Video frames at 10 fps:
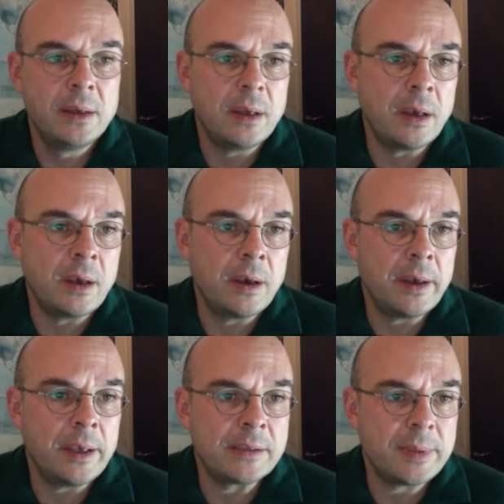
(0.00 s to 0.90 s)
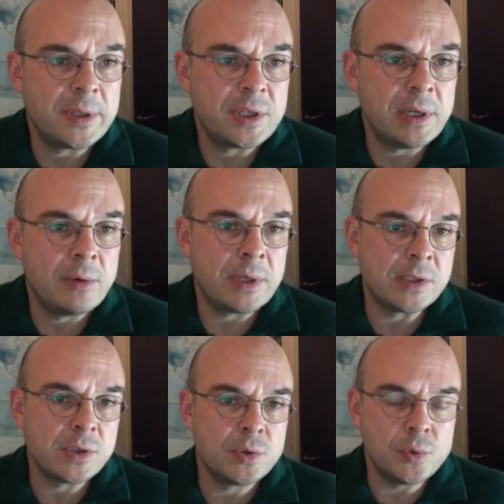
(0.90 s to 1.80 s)
Especially
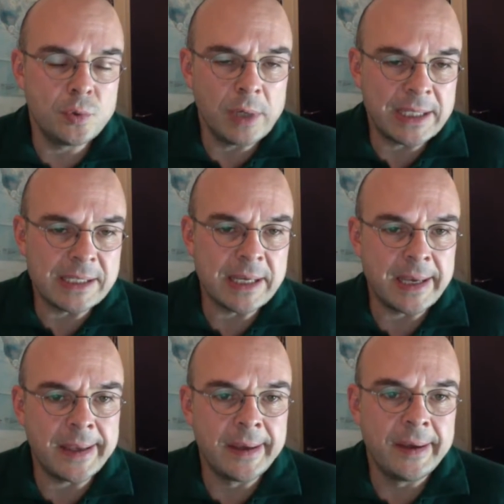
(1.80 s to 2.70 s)
was let's say,